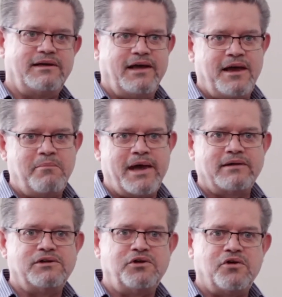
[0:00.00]
came
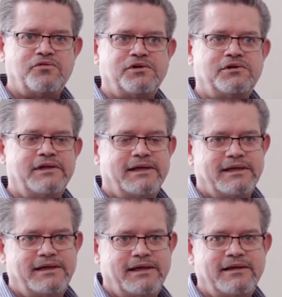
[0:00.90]
back to Dover,
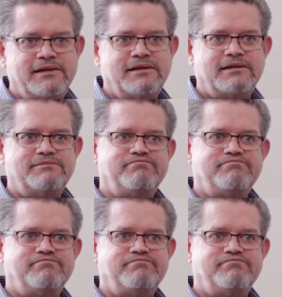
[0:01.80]
and